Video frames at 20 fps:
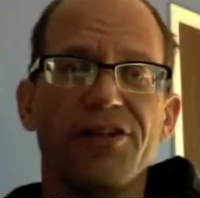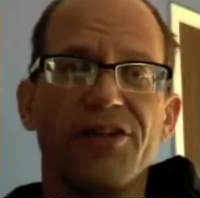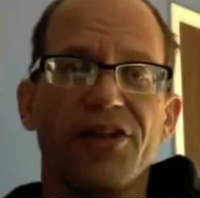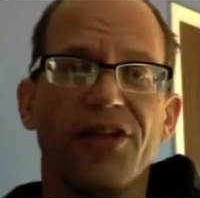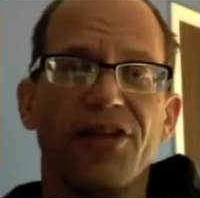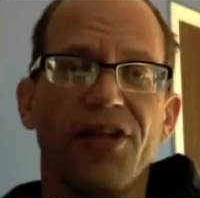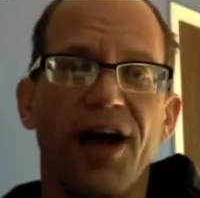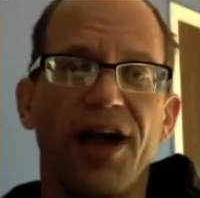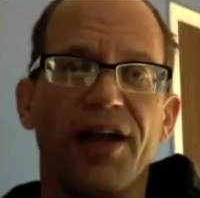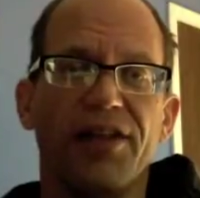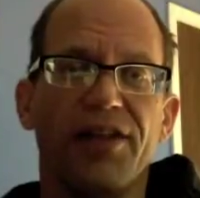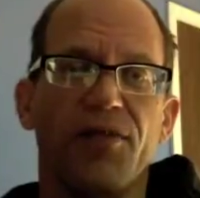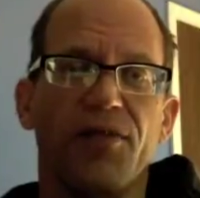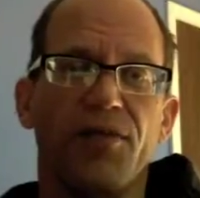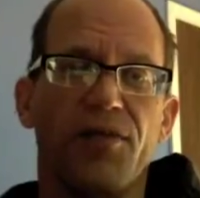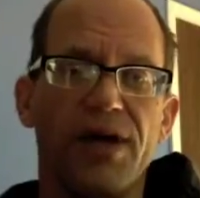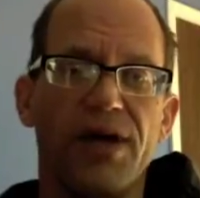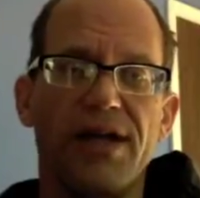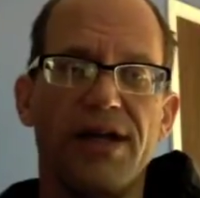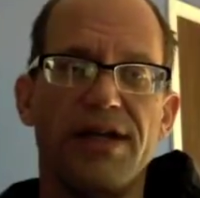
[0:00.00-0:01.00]
a lot that
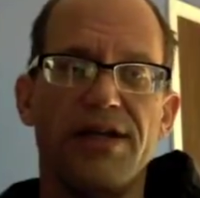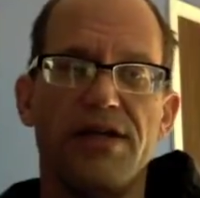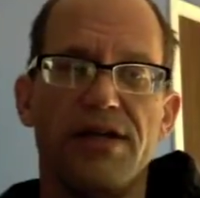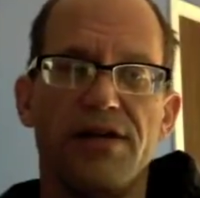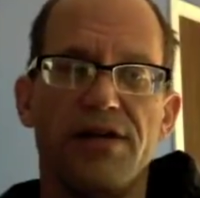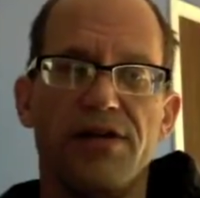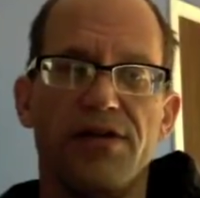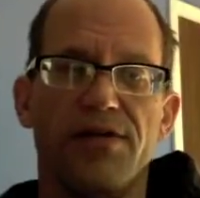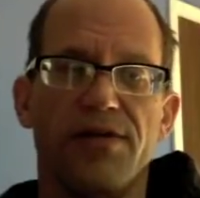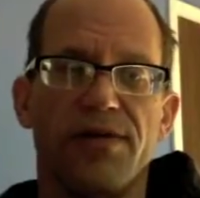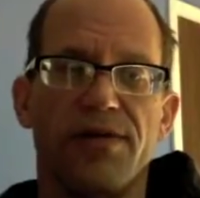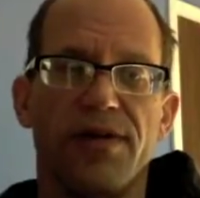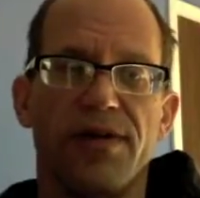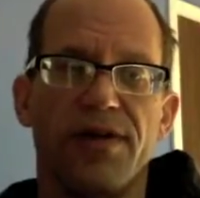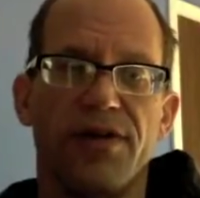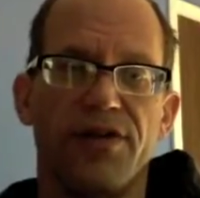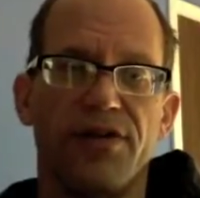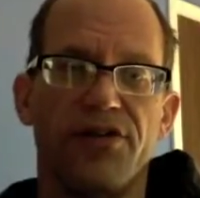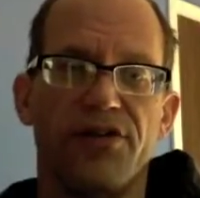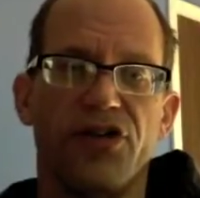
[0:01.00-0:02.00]
we do
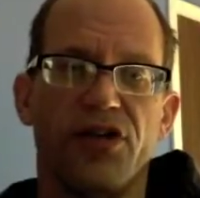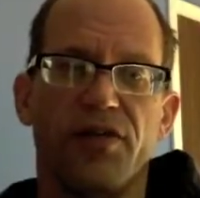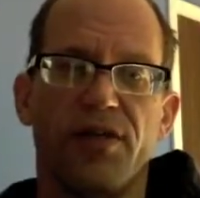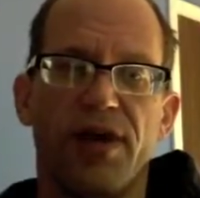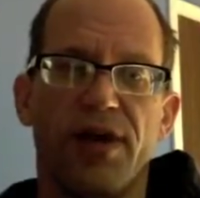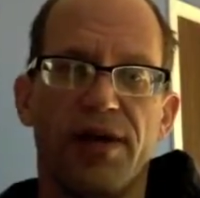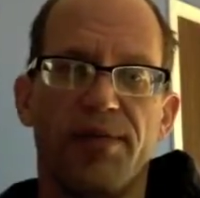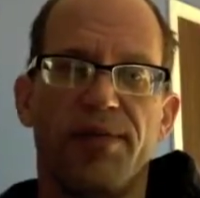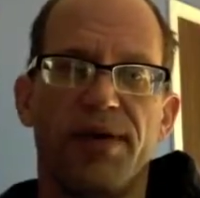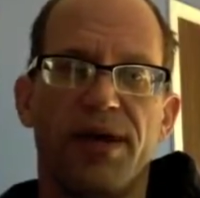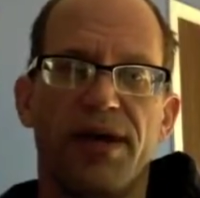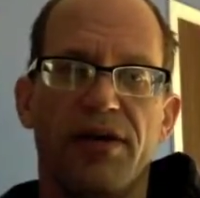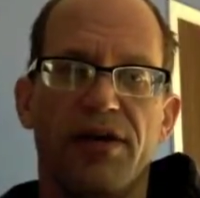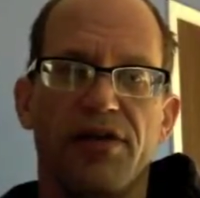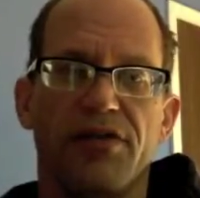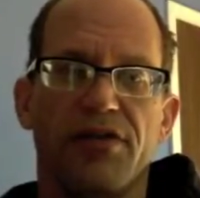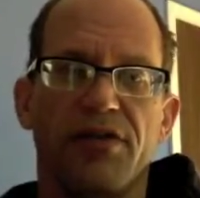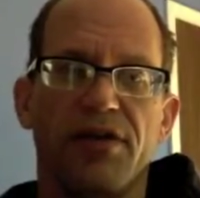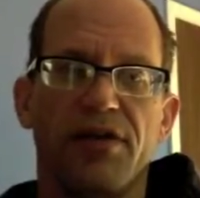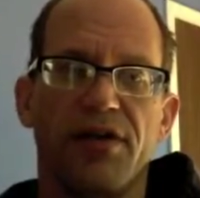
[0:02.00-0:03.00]
to generate
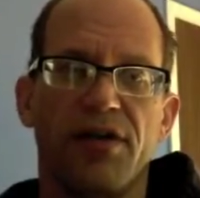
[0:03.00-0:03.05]
peace.